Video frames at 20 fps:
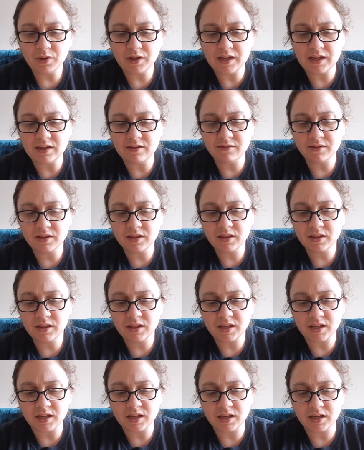even
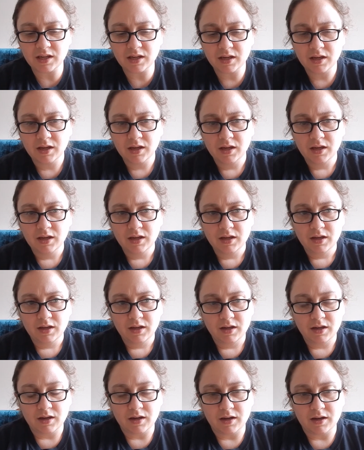the,
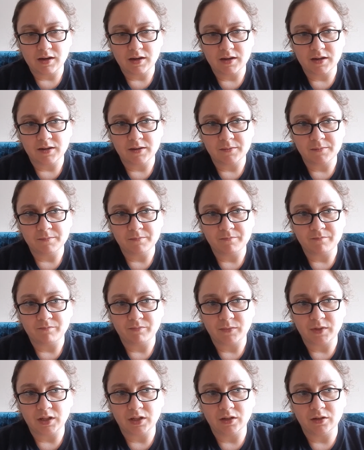
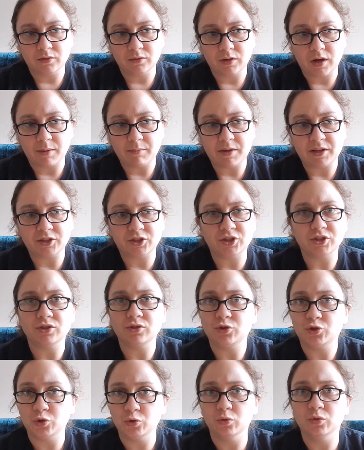you know, I
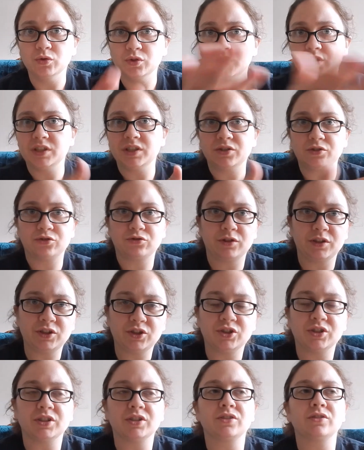mentioned Jules, the
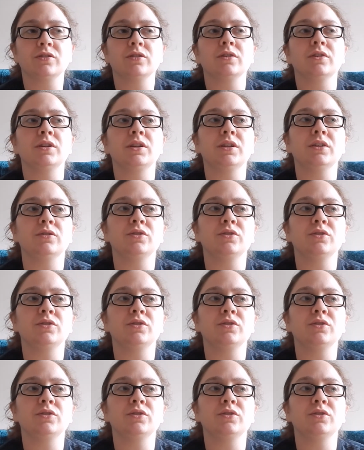estranged sister, you